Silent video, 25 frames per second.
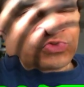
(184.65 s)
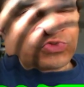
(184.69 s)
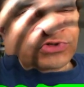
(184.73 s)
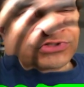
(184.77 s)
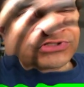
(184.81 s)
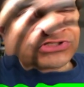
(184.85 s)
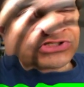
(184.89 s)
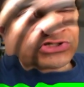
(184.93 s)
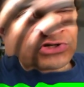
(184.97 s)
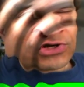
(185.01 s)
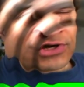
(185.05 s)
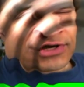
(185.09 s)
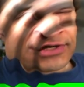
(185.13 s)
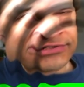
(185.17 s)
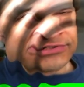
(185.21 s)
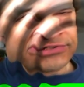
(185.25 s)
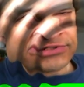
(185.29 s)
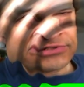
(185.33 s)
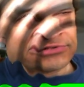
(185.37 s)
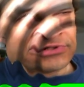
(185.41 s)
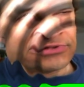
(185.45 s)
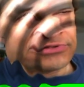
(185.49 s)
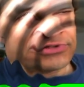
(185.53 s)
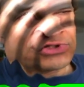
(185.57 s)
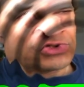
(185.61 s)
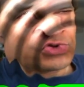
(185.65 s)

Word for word: Wisconsin on the